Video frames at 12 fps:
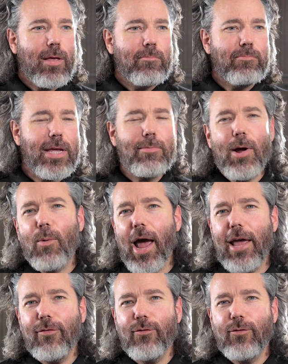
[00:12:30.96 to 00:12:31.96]
Me and my
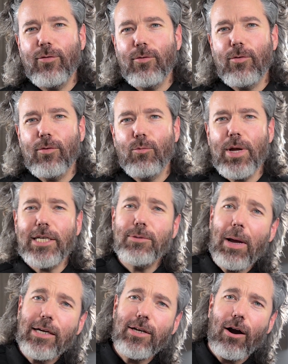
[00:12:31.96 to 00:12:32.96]
wife, we
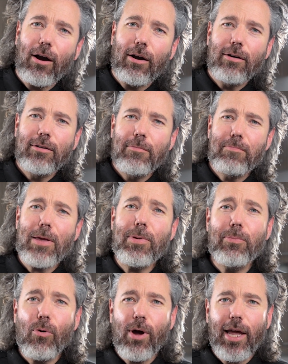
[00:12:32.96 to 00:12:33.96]
expect our
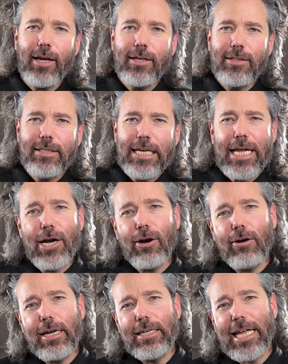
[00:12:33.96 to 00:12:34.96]
baby boy
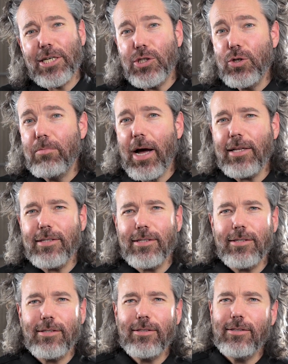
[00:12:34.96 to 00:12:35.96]
here in like 2
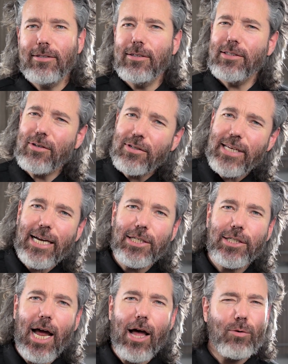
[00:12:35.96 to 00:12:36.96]
months. It's our
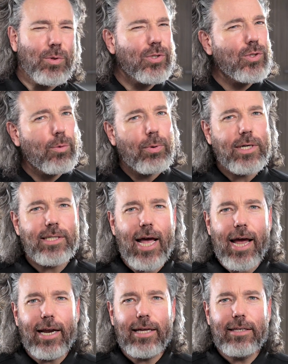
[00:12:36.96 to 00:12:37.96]
second child, we're super
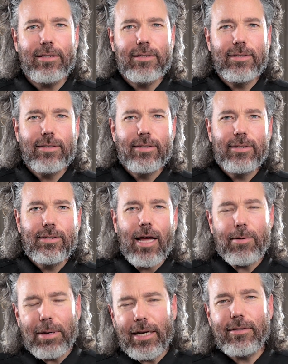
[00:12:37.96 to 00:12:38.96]
excited.
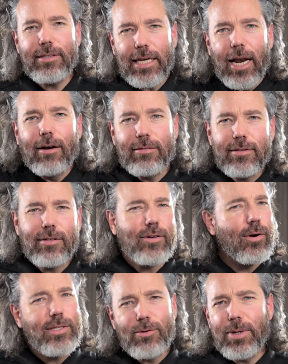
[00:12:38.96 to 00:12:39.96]
I mean, you know, there's
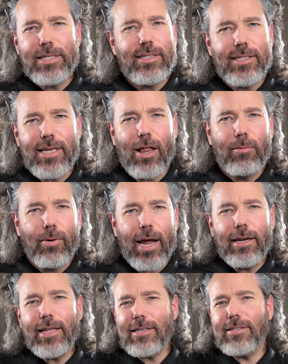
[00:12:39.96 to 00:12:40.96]
always a reason to
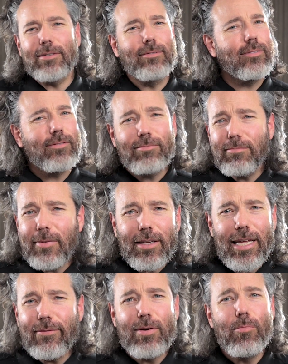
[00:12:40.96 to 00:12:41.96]
celebrate. That's an
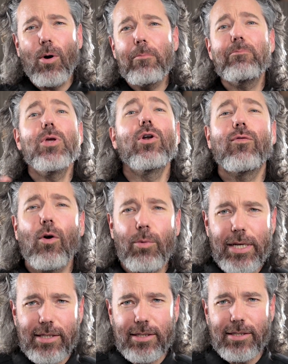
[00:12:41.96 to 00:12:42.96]
even more beautiful
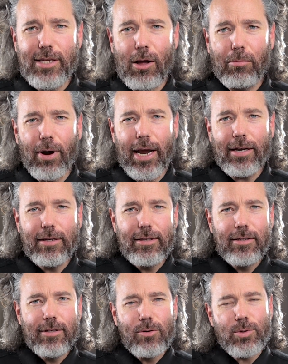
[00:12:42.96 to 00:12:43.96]
reason to celebrate.
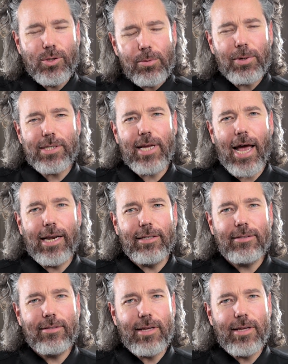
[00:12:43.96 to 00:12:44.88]
We're super excited.